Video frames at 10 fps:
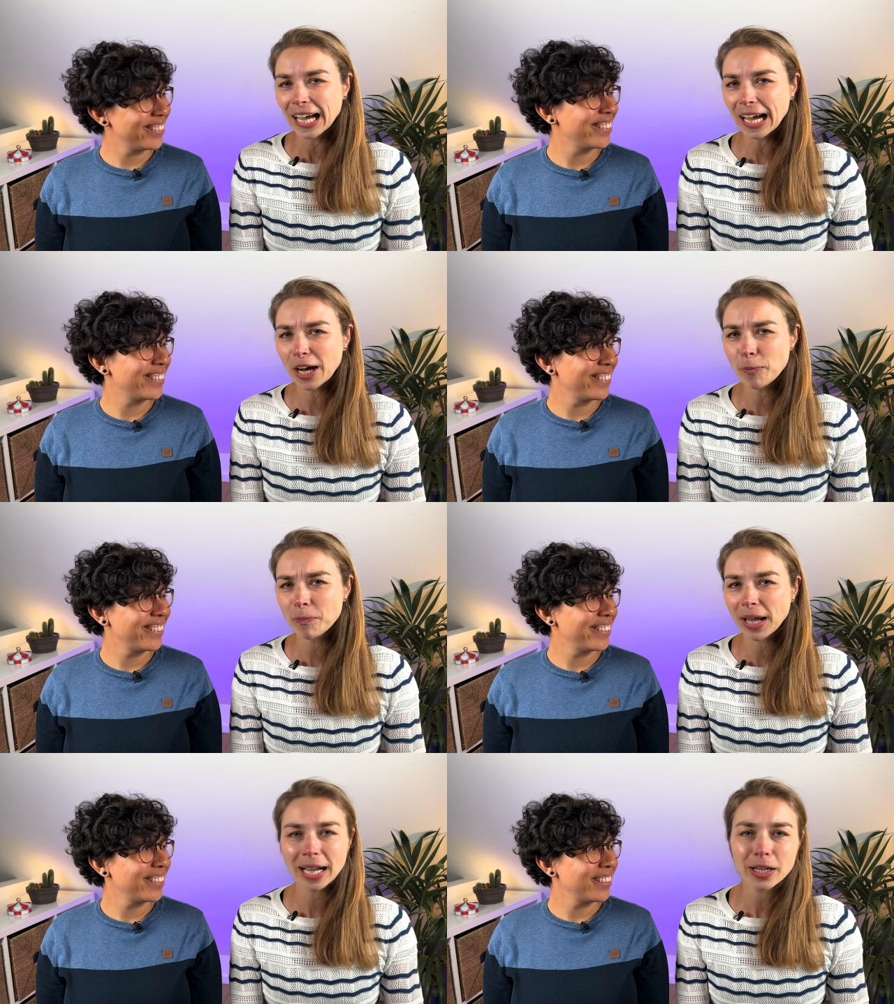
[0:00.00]

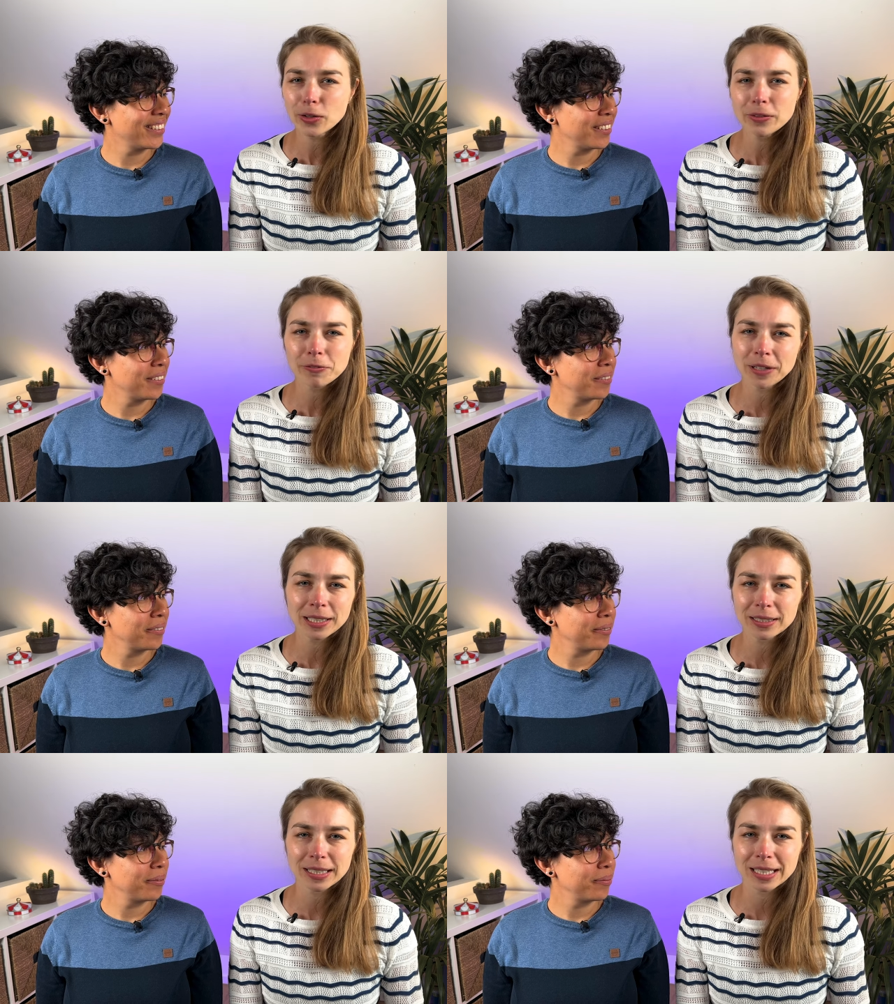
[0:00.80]
Speaker 1: Um, I couldn't
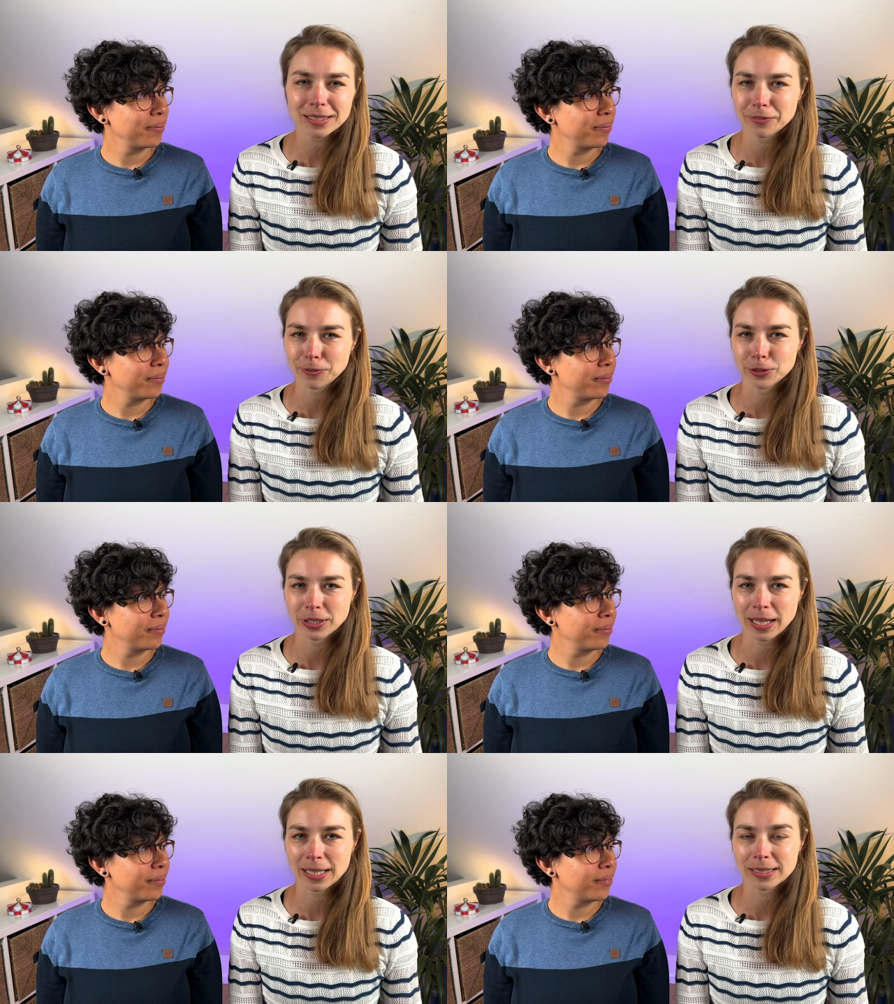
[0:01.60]
find the dates at first
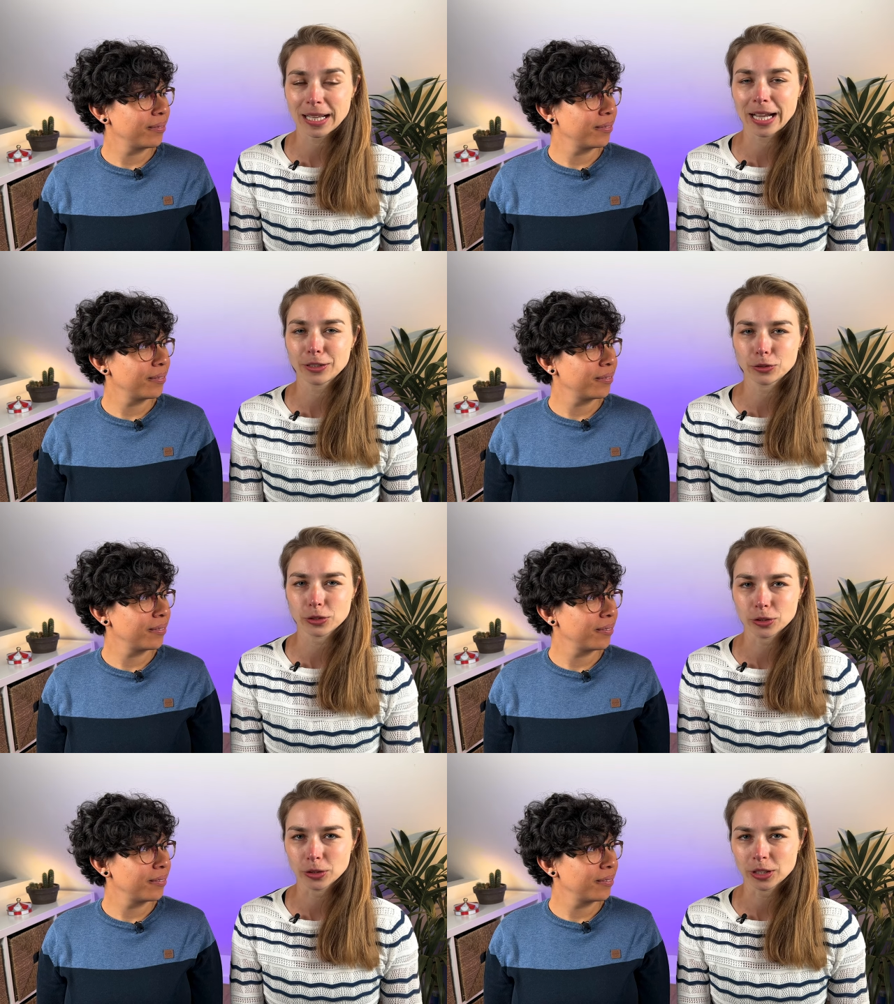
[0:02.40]
glance. I had to
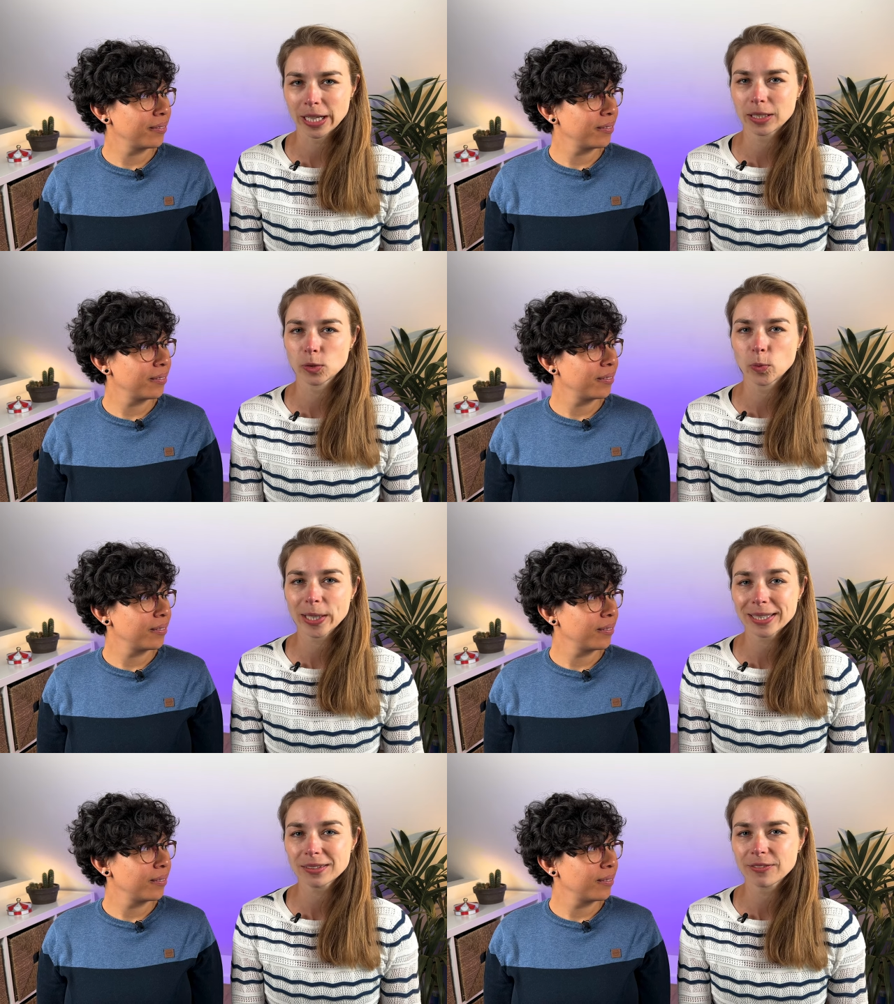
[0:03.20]
search. I had to
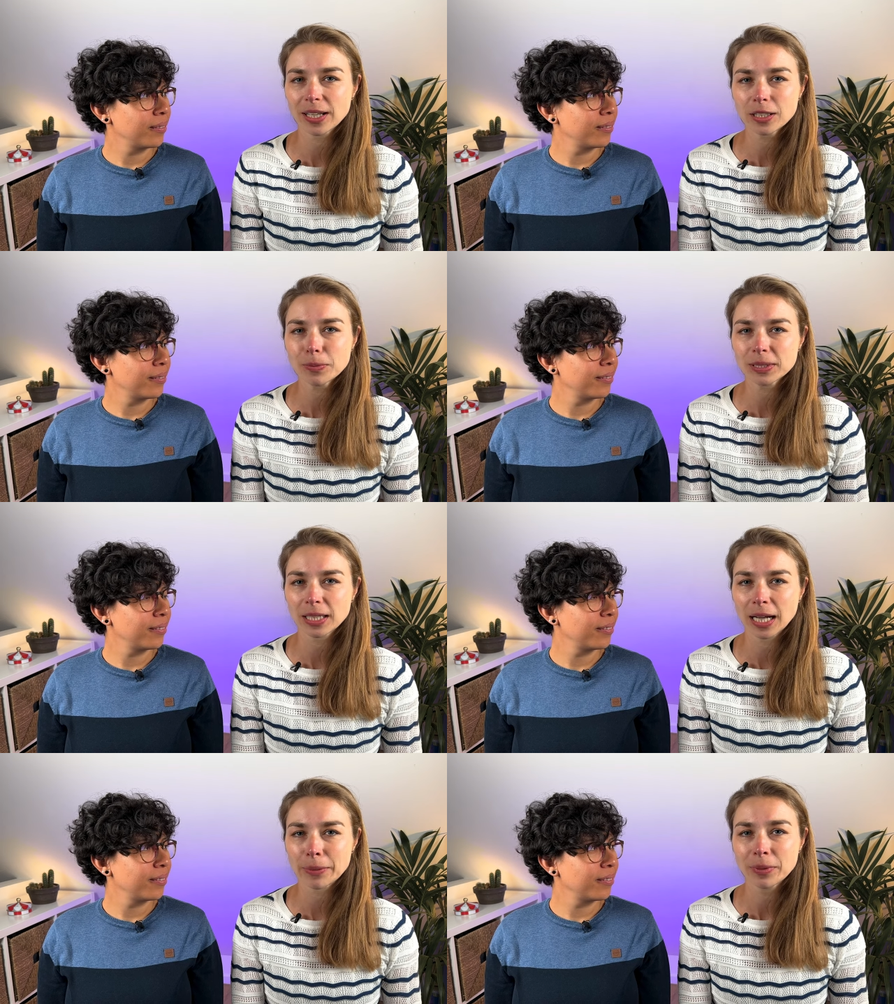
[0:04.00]
waste valuable
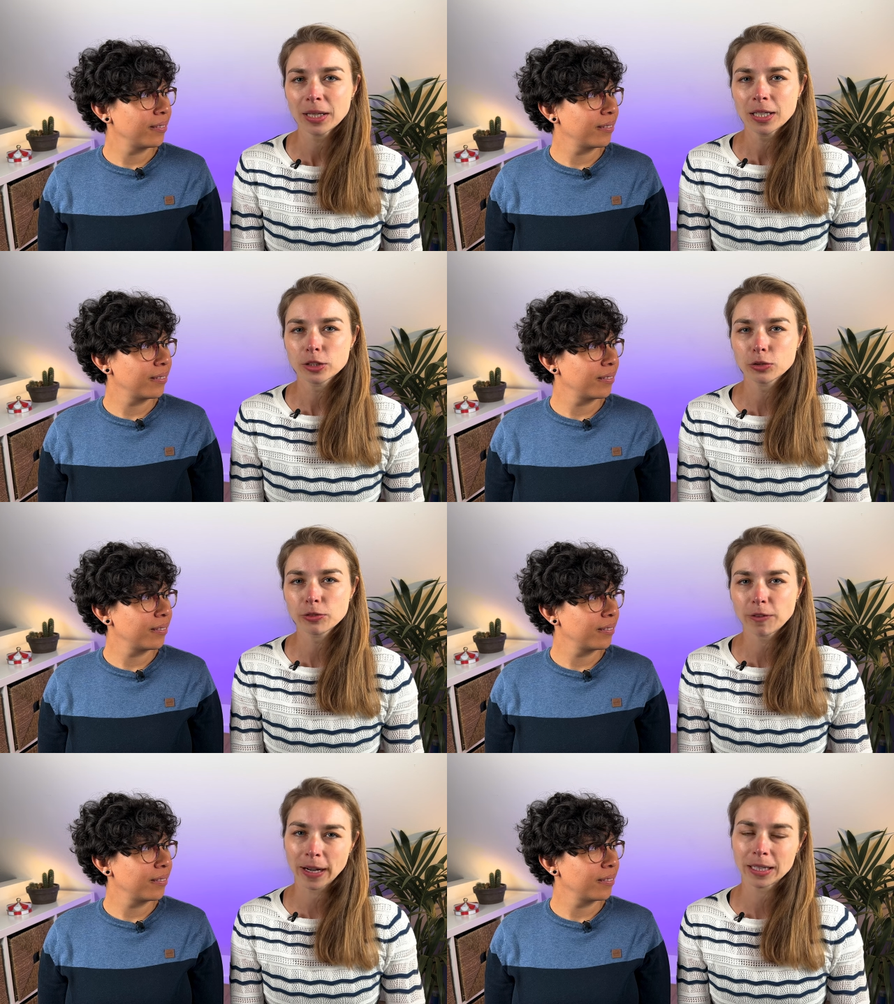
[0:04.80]
time to
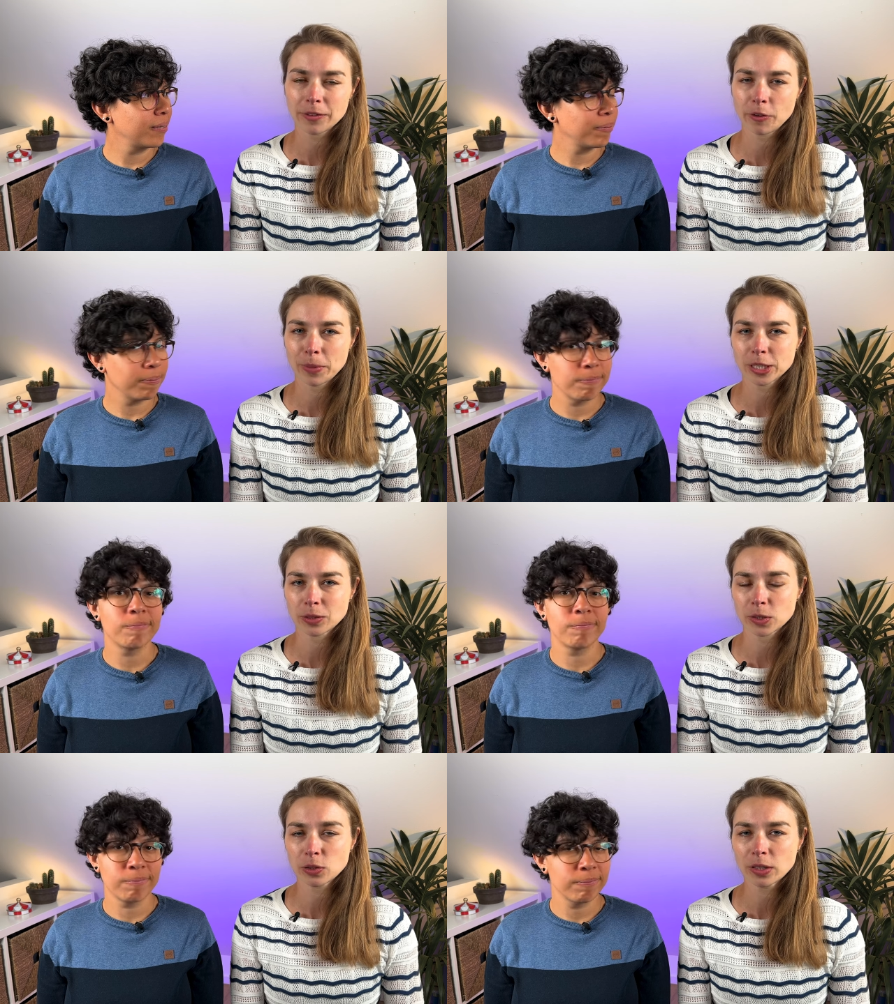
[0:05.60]
find the information
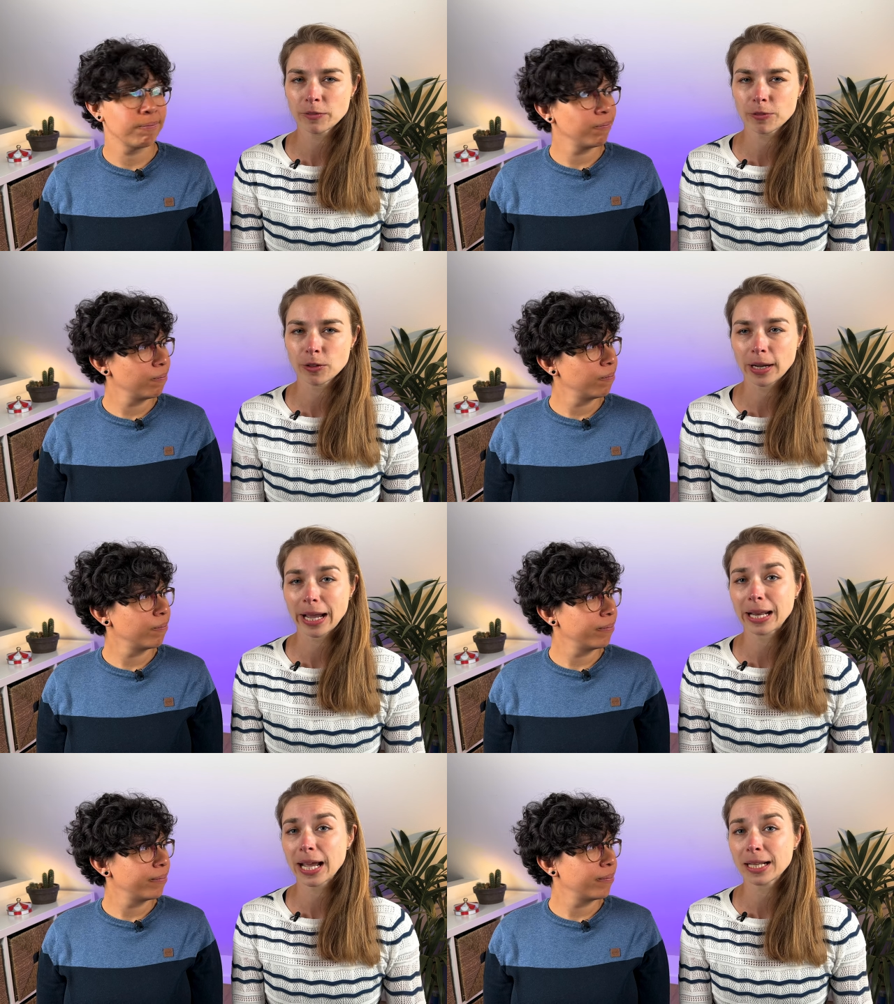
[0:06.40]
I was looking for
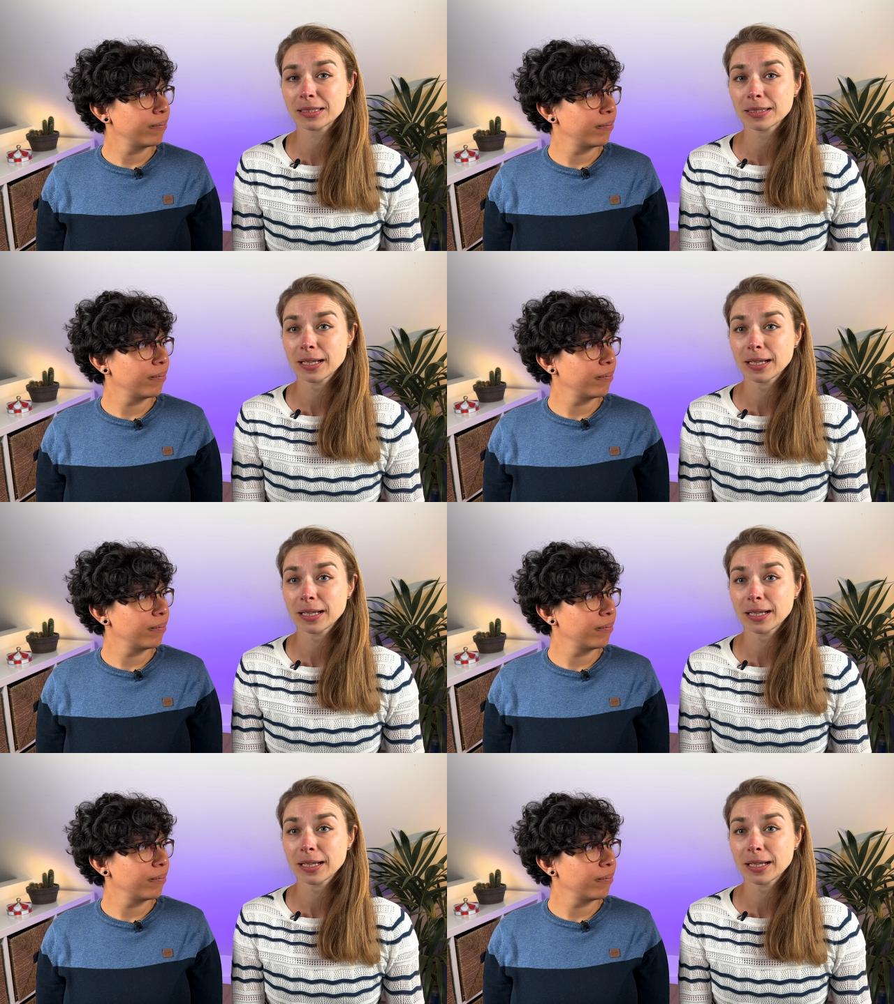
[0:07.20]
and hence